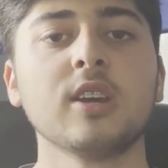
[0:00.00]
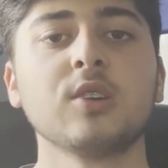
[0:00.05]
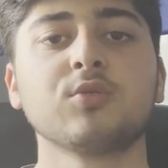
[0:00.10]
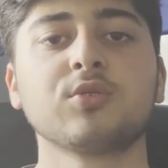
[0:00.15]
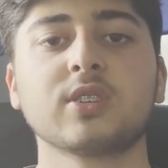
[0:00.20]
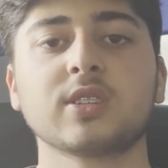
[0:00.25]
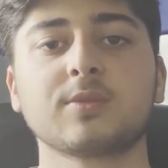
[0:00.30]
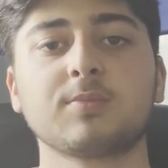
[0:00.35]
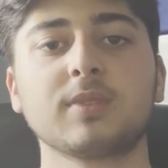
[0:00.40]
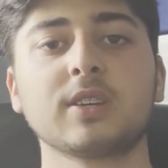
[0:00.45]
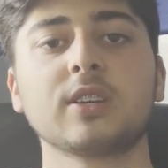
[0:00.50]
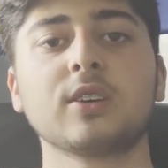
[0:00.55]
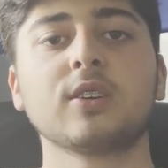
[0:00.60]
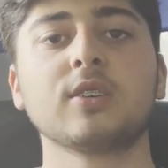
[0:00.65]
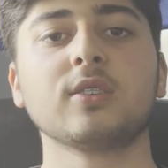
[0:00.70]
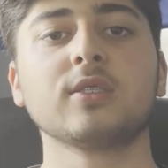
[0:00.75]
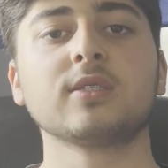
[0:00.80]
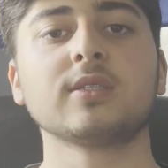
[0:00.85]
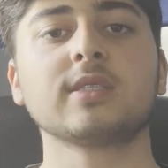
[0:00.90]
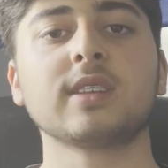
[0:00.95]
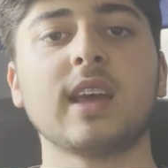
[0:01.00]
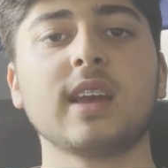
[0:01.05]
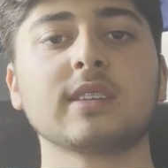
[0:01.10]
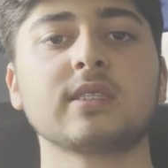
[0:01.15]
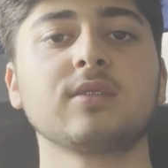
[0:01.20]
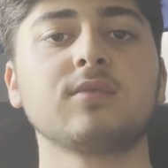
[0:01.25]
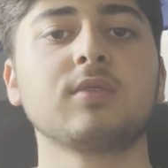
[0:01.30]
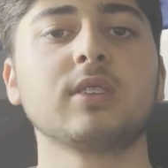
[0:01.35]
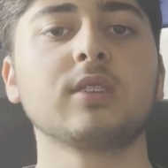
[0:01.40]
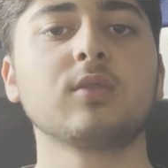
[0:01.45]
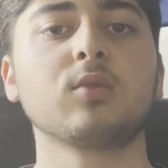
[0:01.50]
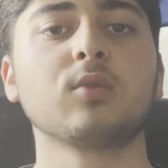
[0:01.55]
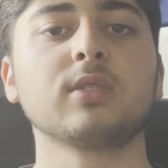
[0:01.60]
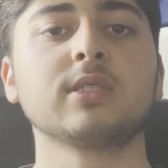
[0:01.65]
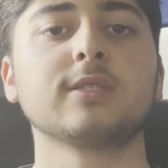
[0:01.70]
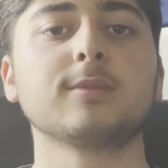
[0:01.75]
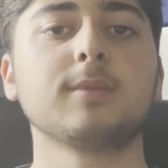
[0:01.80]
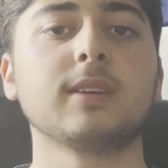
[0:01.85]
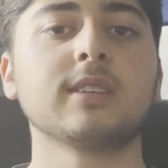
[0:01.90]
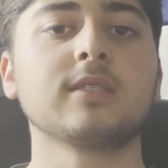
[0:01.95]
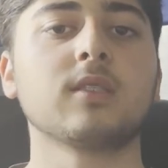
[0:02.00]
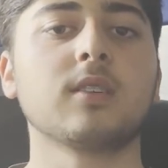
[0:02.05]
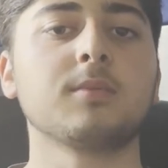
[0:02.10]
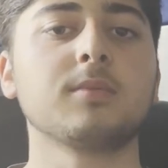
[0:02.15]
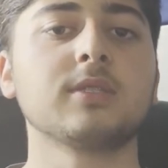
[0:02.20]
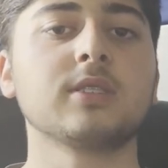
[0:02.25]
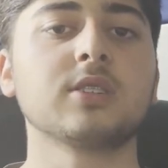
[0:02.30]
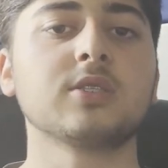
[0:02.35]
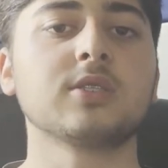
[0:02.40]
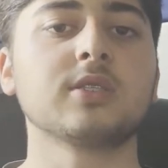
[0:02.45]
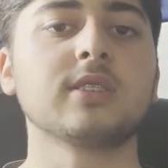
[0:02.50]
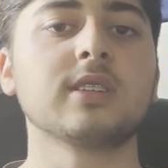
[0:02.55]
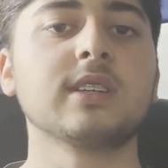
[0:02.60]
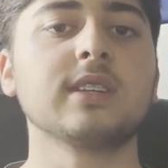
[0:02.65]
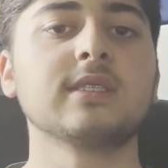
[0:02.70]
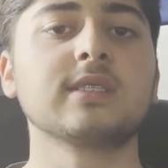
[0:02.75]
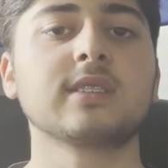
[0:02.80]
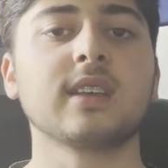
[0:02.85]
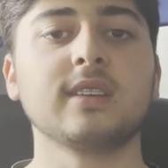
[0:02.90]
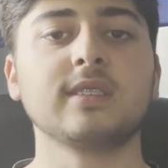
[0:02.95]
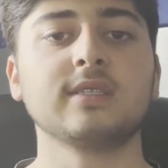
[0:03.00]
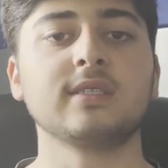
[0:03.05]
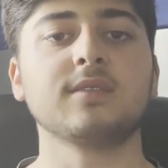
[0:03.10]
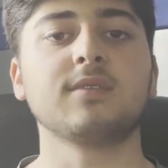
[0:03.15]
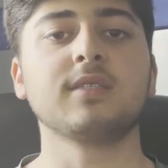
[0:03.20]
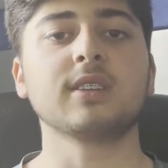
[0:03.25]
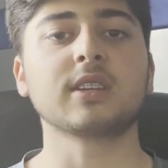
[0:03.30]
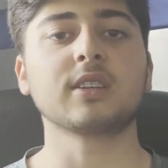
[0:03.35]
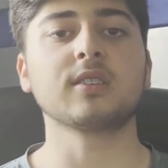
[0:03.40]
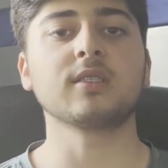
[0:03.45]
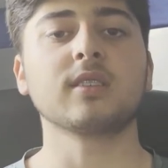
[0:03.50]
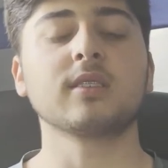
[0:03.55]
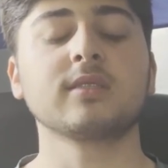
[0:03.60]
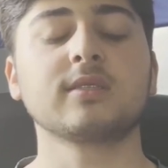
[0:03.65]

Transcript: Just because active recall and spaced repetition is scientifically,